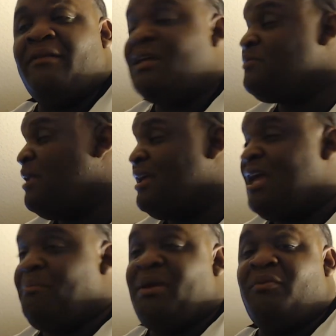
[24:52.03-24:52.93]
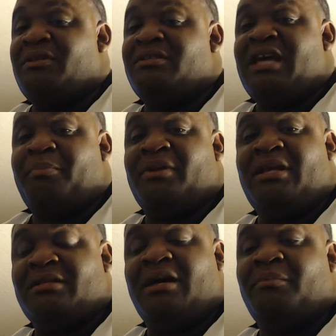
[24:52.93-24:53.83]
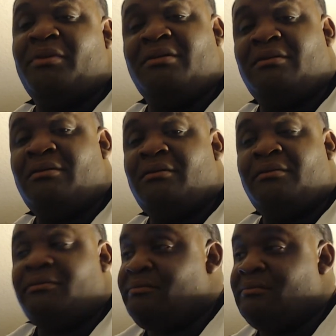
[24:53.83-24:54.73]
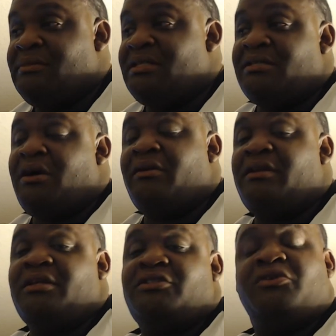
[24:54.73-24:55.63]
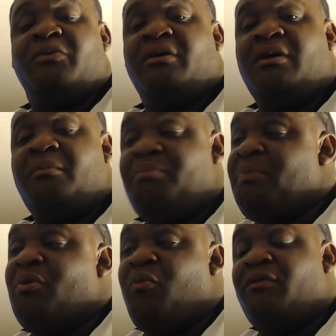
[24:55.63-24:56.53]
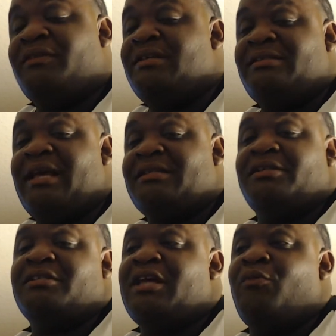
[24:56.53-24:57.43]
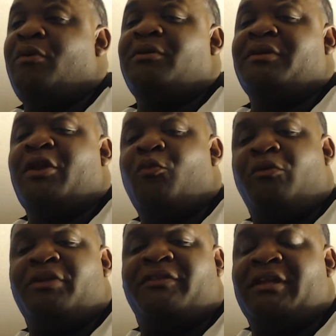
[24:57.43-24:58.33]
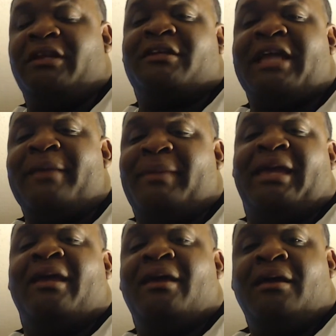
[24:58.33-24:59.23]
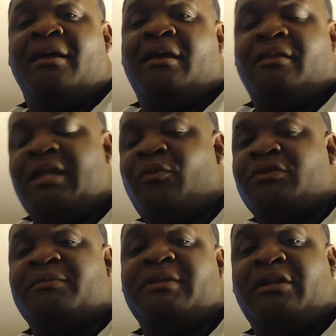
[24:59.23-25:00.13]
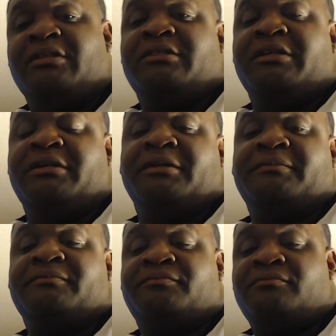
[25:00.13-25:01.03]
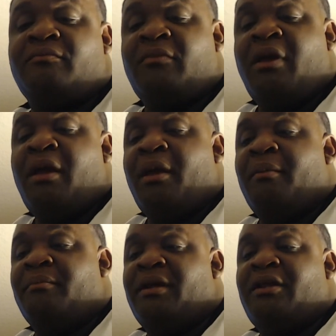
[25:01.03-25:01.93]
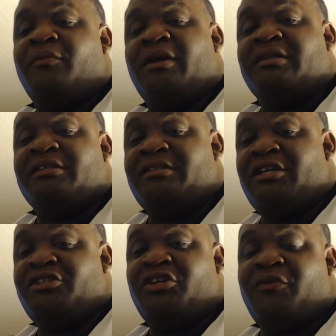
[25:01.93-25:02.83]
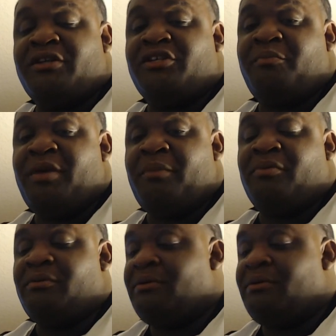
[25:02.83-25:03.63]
That's why they can't compete with the Japanese companies. This is all it is too. People want this sexiness. They don't want nothing that look like me. They want something that looks good. But anyway, this is 10th generation of people.